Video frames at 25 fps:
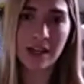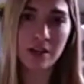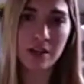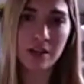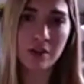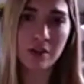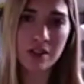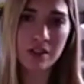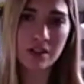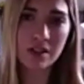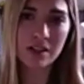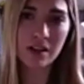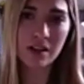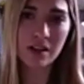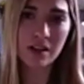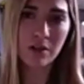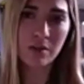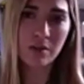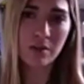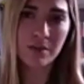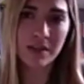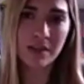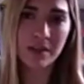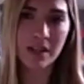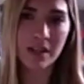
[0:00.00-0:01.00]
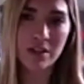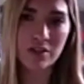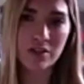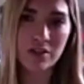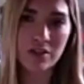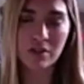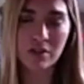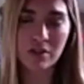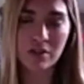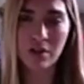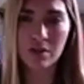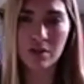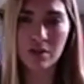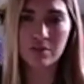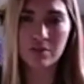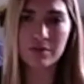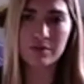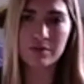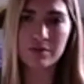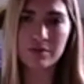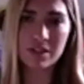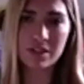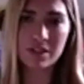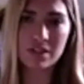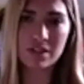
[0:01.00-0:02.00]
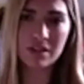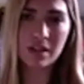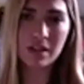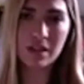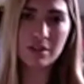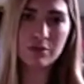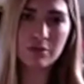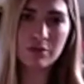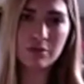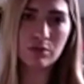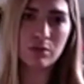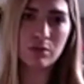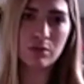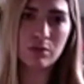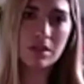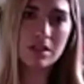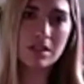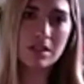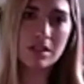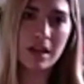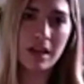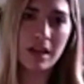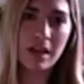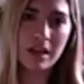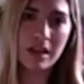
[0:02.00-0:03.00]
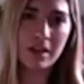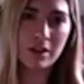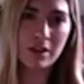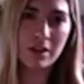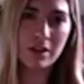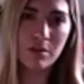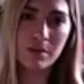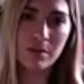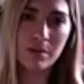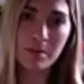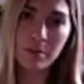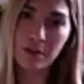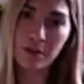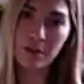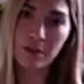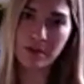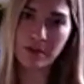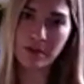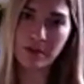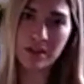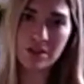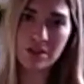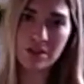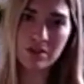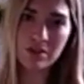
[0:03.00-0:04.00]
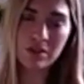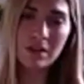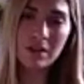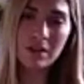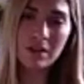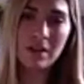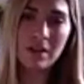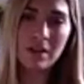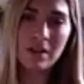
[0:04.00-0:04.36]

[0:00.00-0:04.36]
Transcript: Using a combination of digital tools and human moderation,